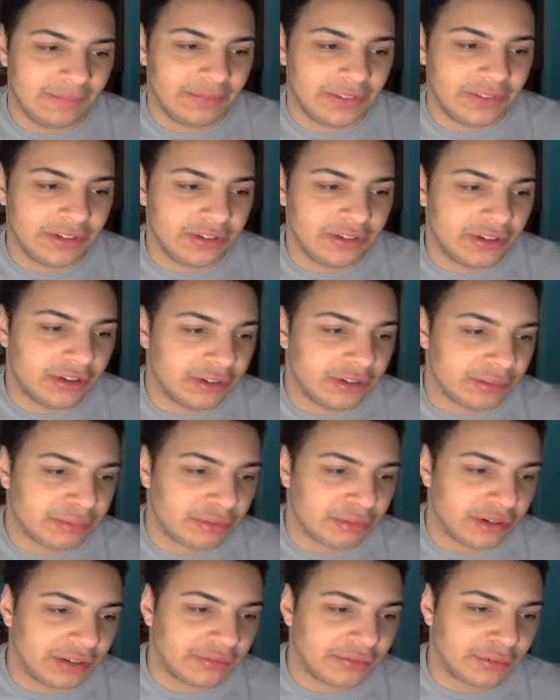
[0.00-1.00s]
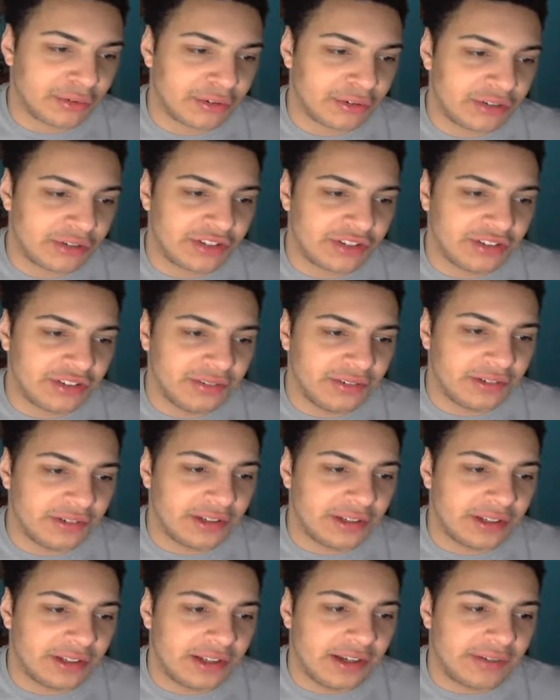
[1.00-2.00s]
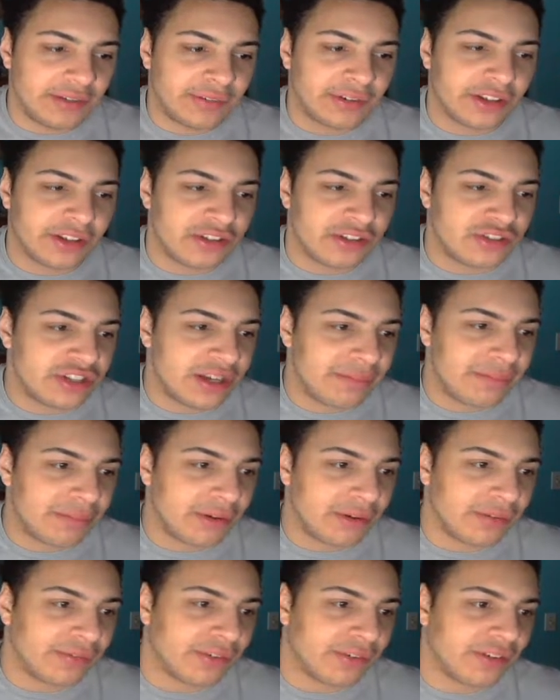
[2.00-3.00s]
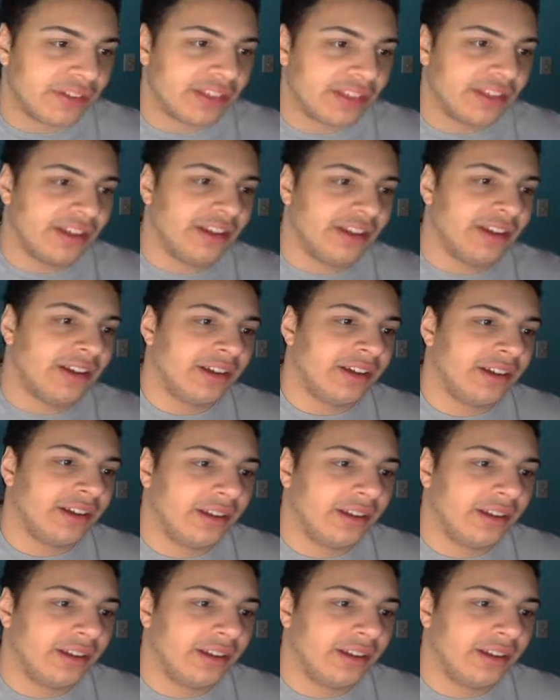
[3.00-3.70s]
Do you know the point of origin for the ship or for the